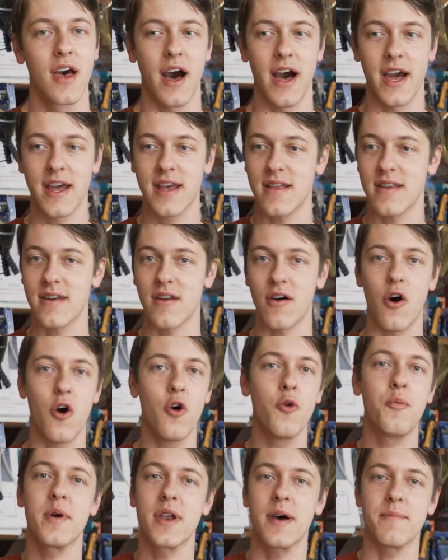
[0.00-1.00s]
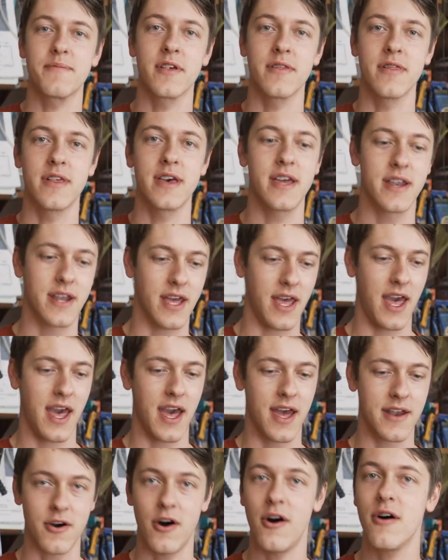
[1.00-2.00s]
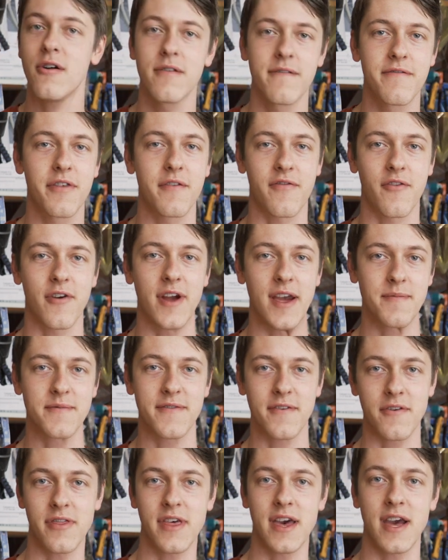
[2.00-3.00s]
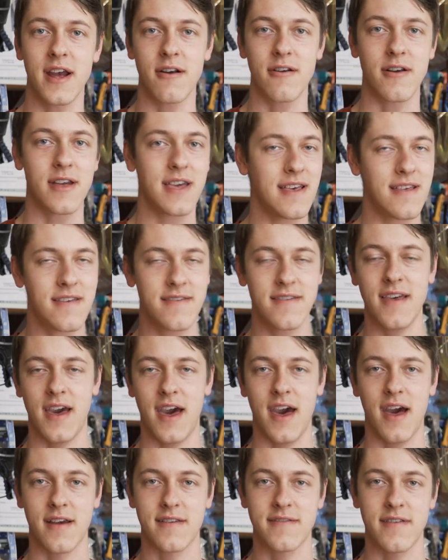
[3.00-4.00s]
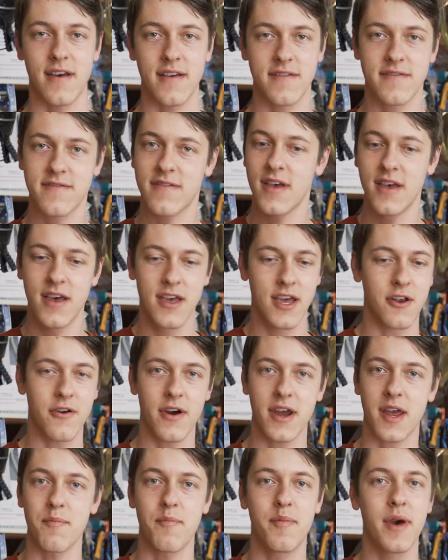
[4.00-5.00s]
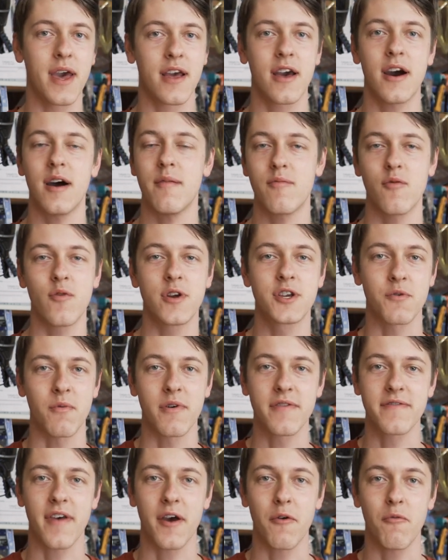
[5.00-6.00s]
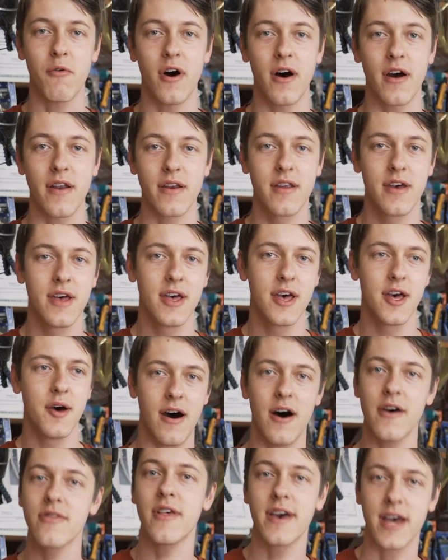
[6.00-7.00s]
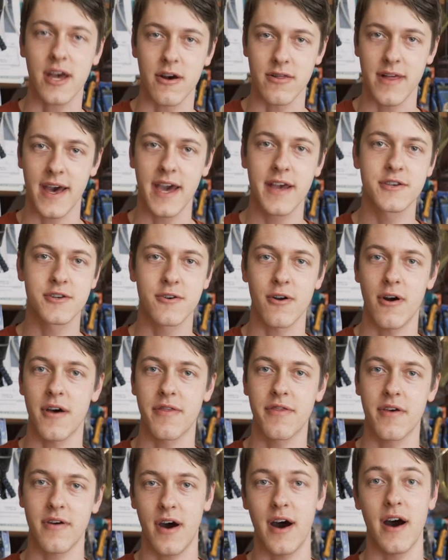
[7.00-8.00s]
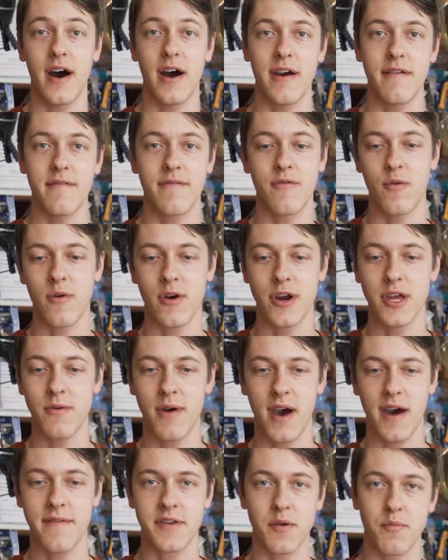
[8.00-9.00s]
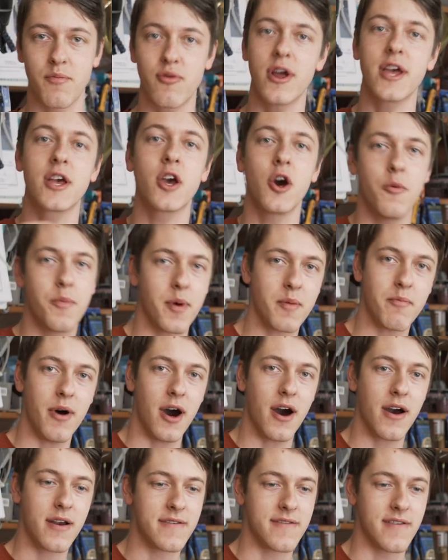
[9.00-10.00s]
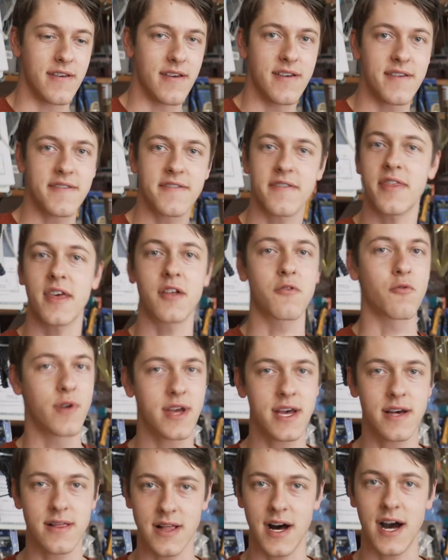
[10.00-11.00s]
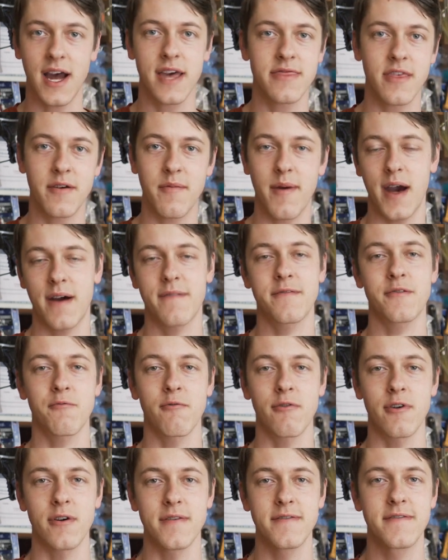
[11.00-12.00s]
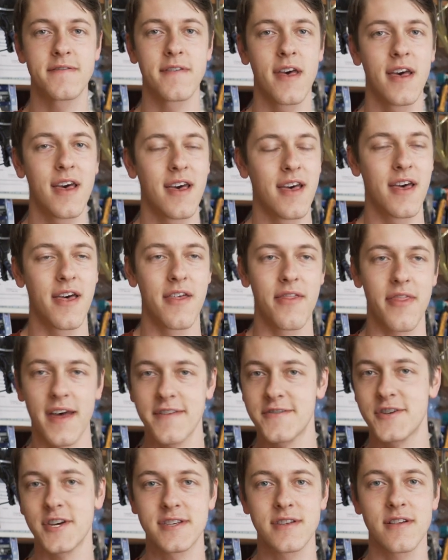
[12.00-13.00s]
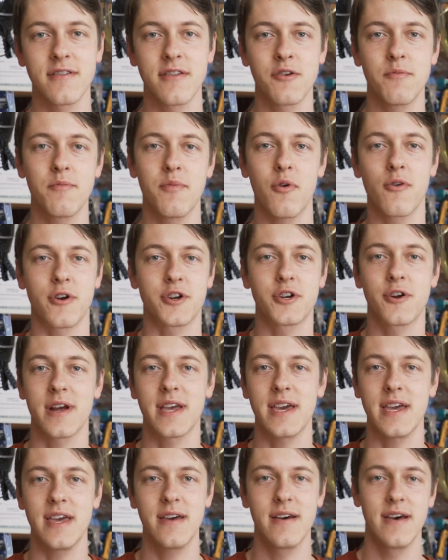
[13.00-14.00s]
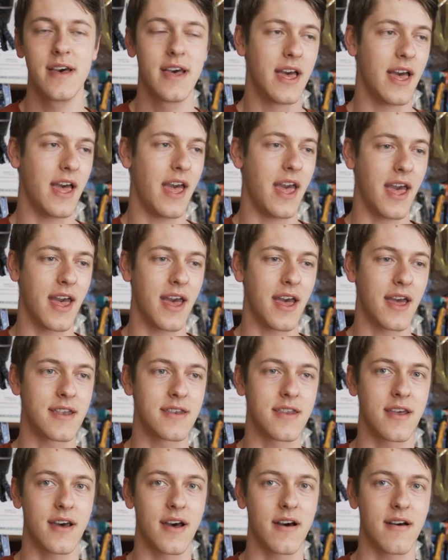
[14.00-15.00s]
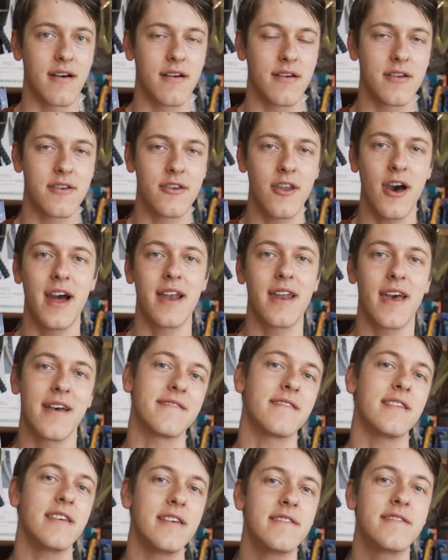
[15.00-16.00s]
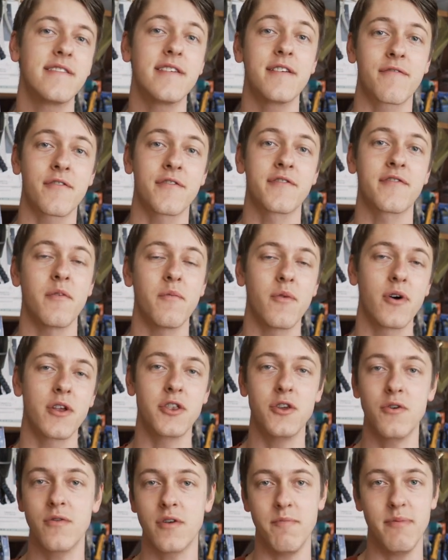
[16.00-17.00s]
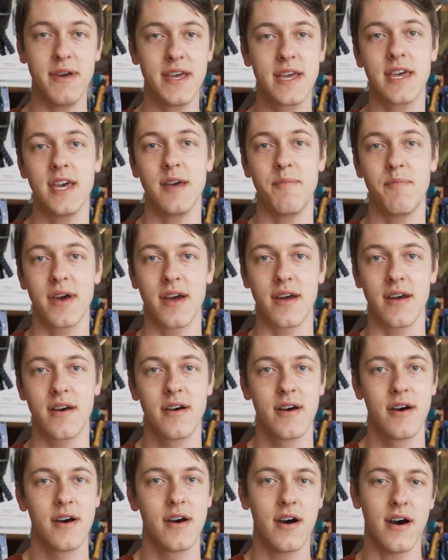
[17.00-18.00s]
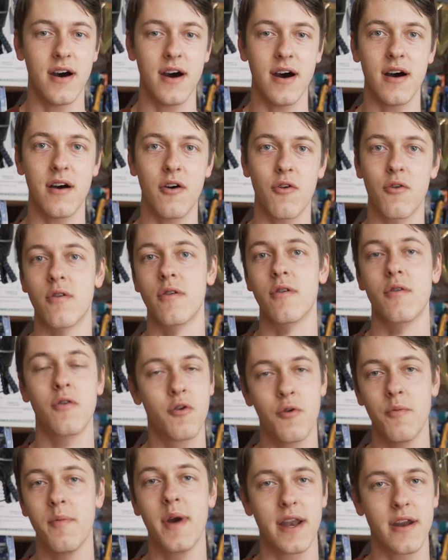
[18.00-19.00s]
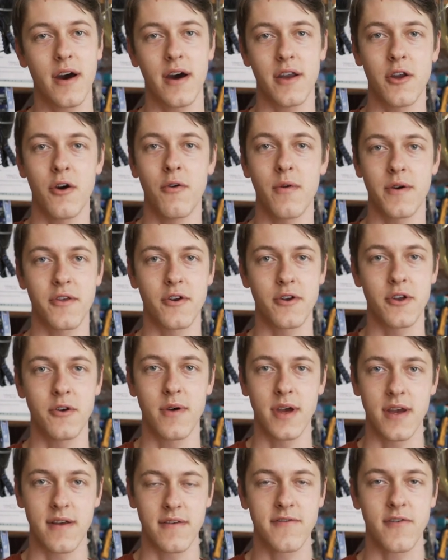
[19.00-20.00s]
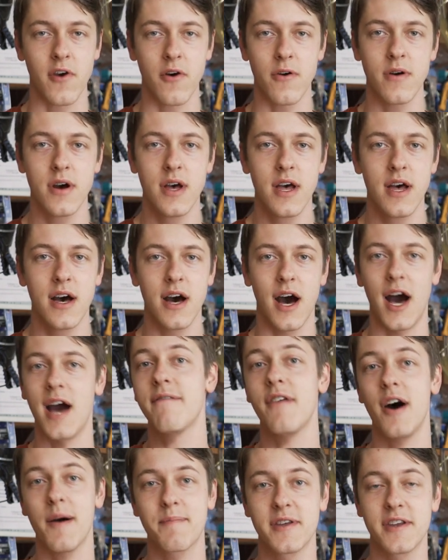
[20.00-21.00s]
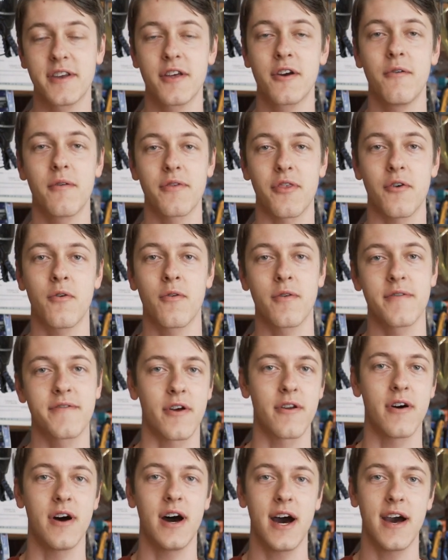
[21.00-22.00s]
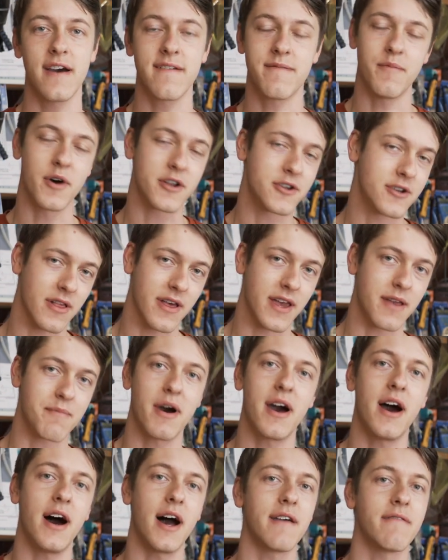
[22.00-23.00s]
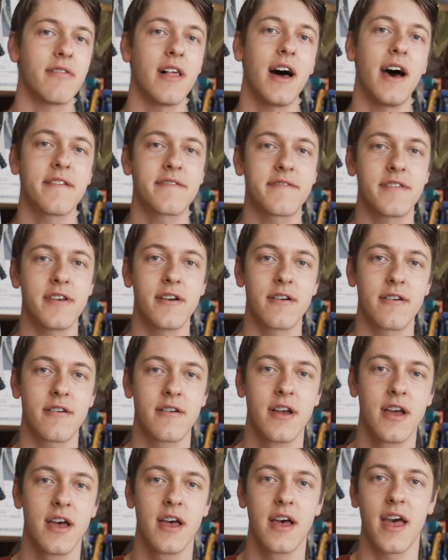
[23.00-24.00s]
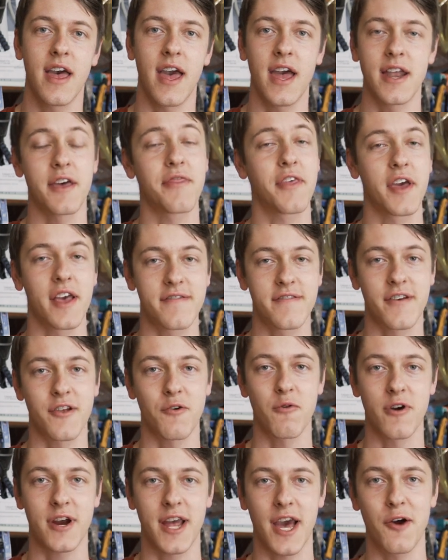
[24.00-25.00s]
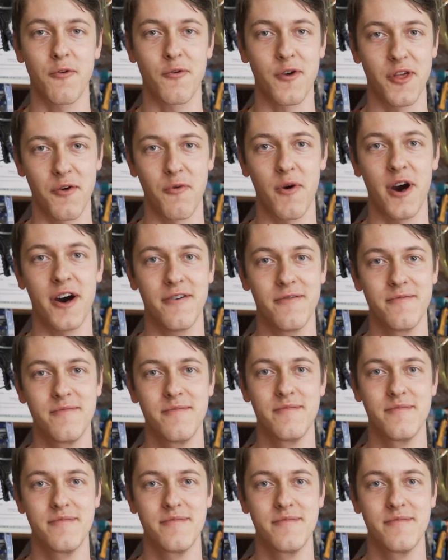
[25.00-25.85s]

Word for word: I can open up the lid and all of the frames are there, easy access. You know, I can pick up which ones I want. Unlike a Langstroth hive where you have to break open boxes and then realign them afterwards, that's just a little more tricky and uh, not as easy for someone new to beekeeping uh, or who may not know what they're doing. So I've opted to go with a horizontal hive, much like my hive last year, and I think it's going to work out really well.